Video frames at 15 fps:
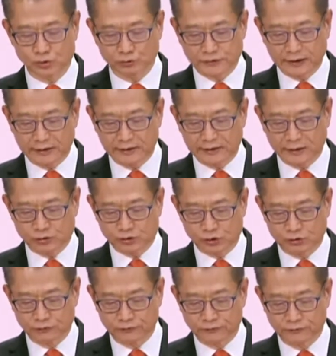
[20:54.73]
for the year of
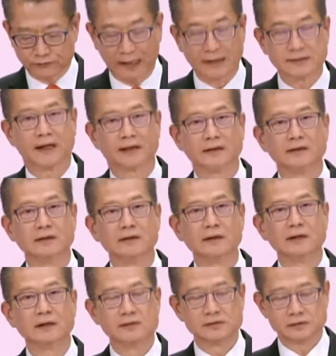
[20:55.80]
assessment
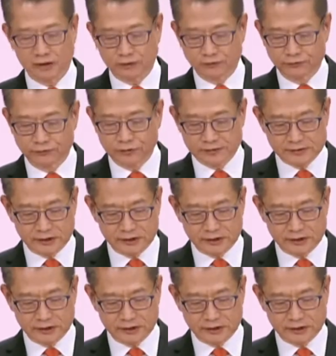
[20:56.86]
2021-22.